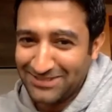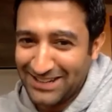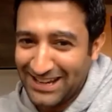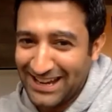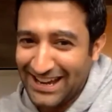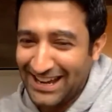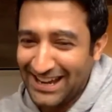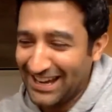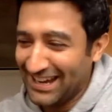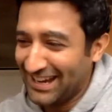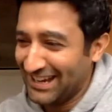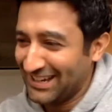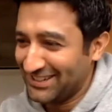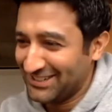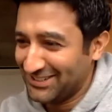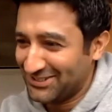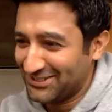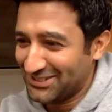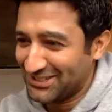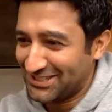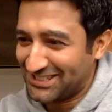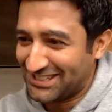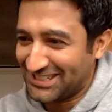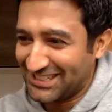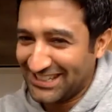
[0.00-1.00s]
yeah, and you
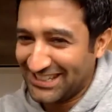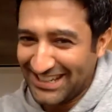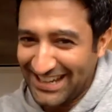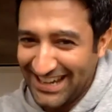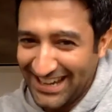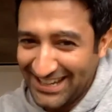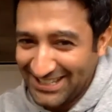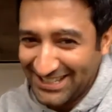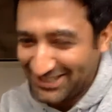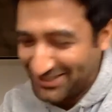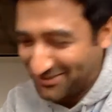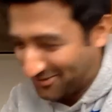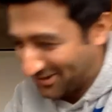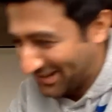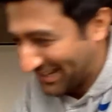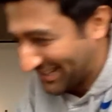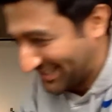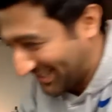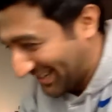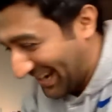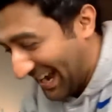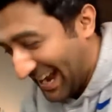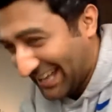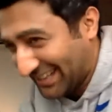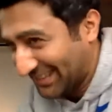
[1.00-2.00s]
just see it as
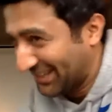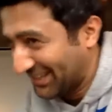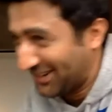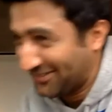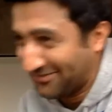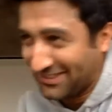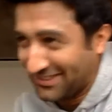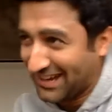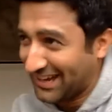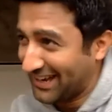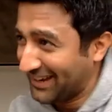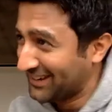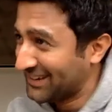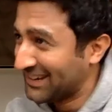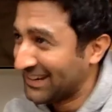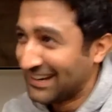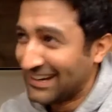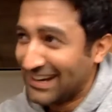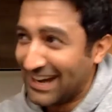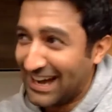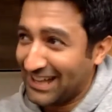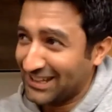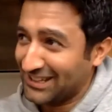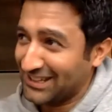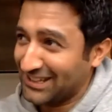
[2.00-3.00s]
I love that.
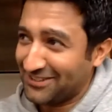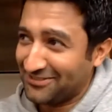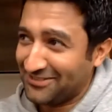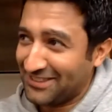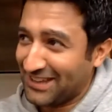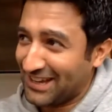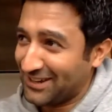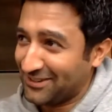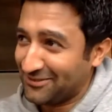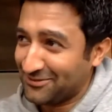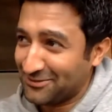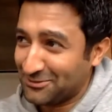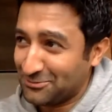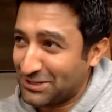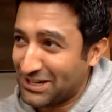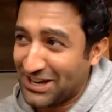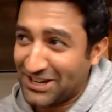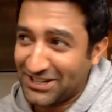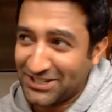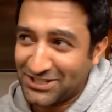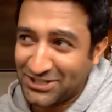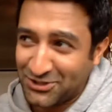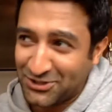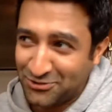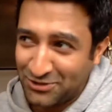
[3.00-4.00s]
We got
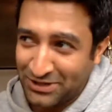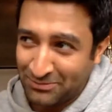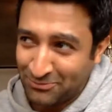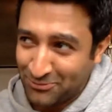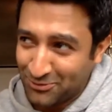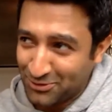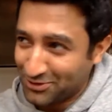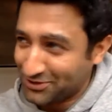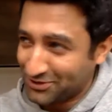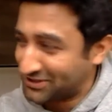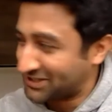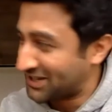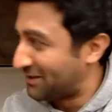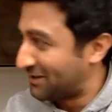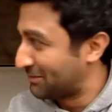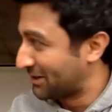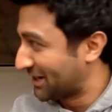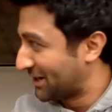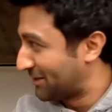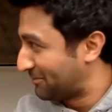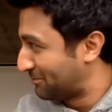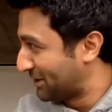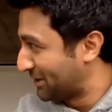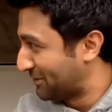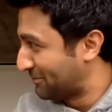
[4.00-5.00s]
Extreme Rules coming
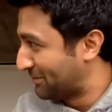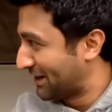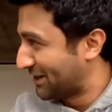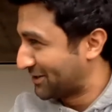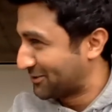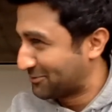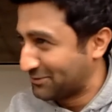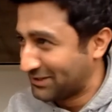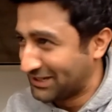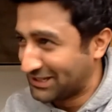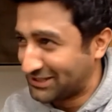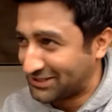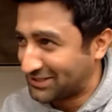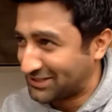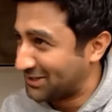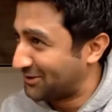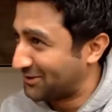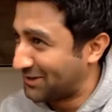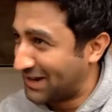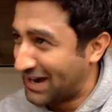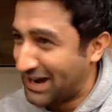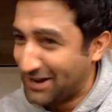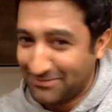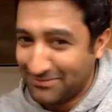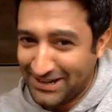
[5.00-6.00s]
up in about a week, so
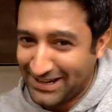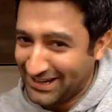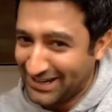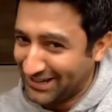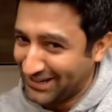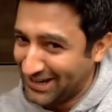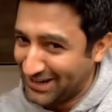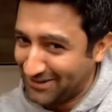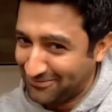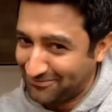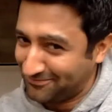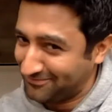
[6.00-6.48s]
I'm in. I'm